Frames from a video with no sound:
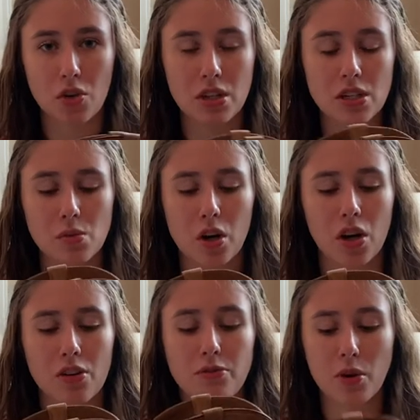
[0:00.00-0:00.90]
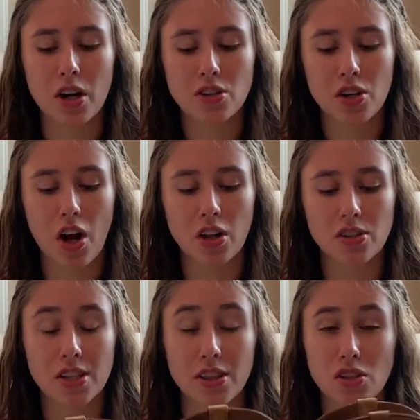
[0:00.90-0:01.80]
these were
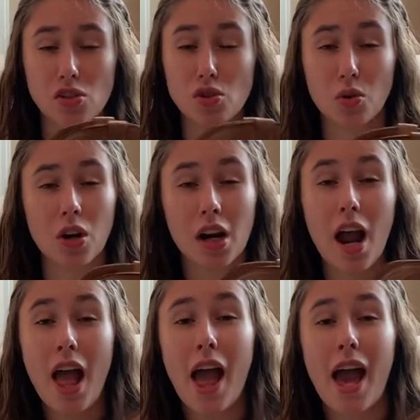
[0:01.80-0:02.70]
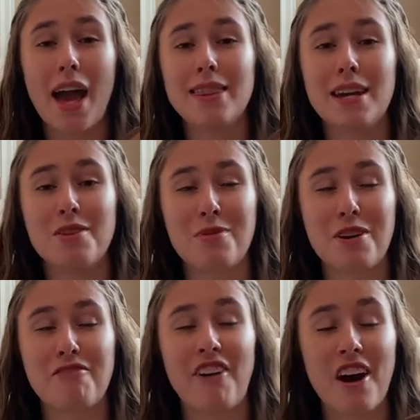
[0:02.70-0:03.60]
$400 at the store and they
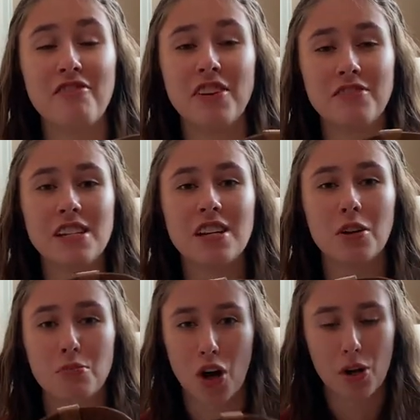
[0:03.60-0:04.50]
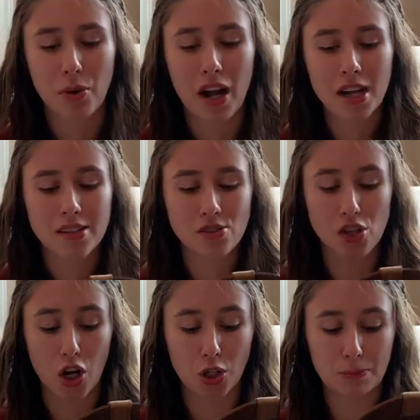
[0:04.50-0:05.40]
were $550 on Broadway.
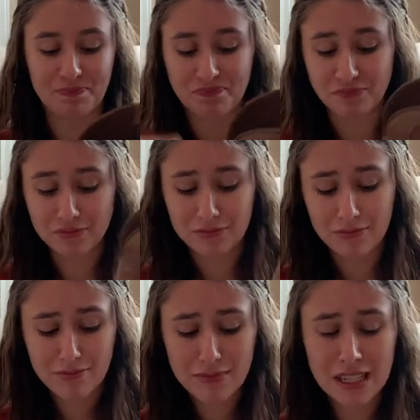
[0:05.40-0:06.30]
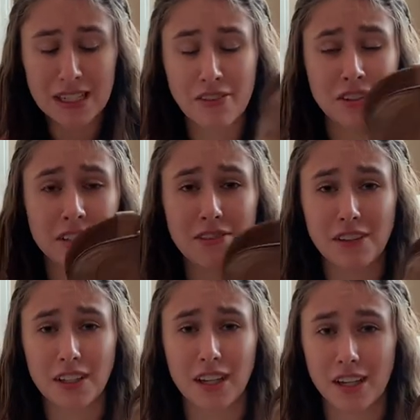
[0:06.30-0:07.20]
So definitely
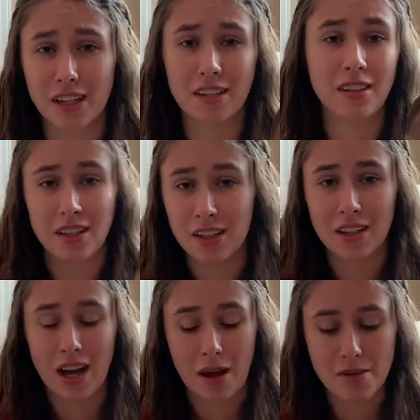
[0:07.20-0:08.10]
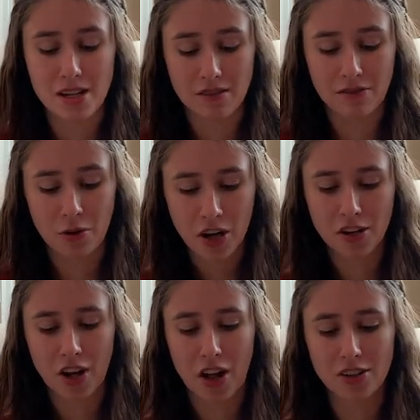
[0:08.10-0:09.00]
feel like, I mean,
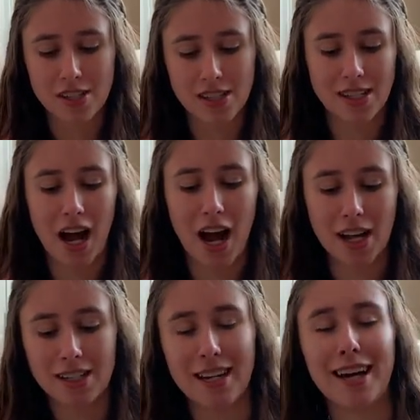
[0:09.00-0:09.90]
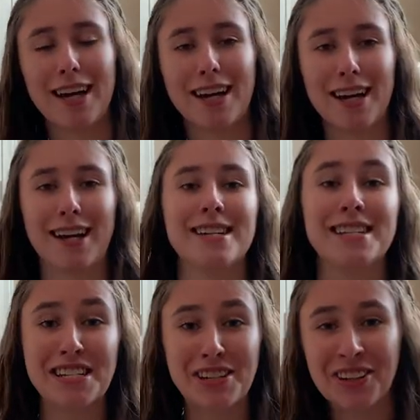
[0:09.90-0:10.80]
$400 is not a
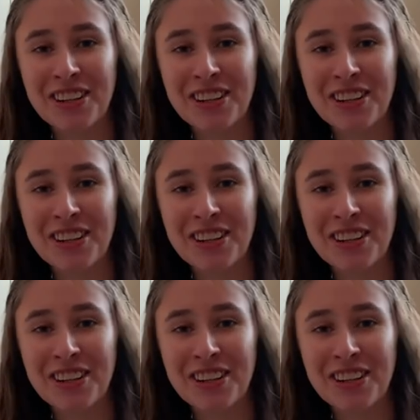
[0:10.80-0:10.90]
deal,